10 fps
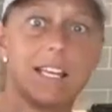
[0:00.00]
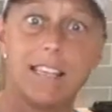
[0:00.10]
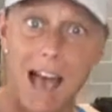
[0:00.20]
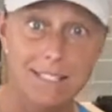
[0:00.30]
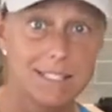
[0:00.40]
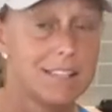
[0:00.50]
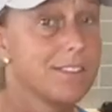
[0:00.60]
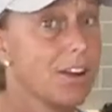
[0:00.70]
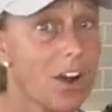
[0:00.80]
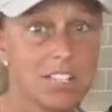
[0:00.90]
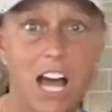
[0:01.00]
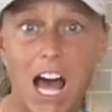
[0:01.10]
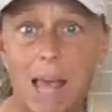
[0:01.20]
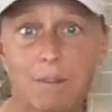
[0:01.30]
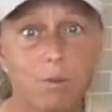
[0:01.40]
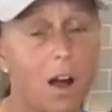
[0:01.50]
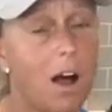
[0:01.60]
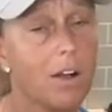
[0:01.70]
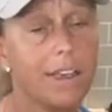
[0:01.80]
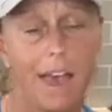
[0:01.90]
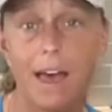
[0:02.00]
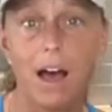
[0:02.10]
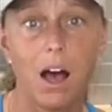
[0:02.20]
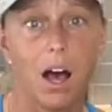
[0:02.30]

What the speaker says: yes, there are times where I'll get